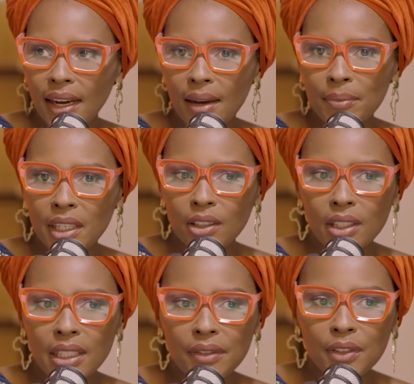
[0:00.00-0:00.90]
It
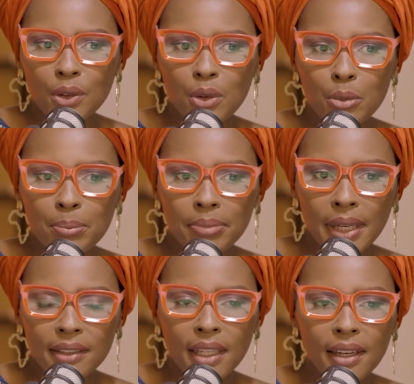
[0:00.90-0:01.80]
leaves you
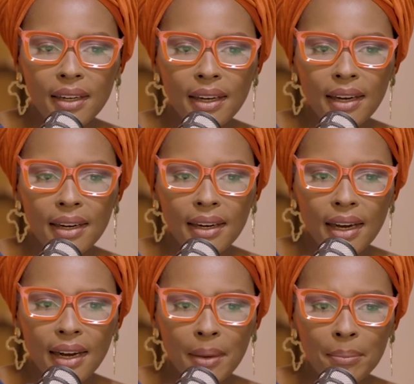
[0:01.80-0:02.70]
better
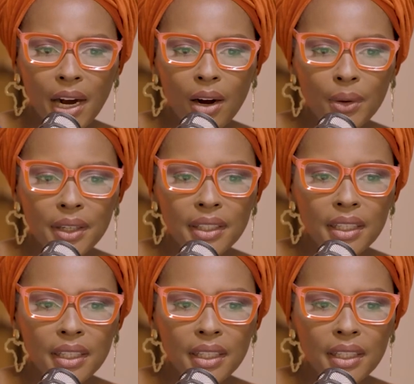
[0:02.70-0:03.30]
empowered.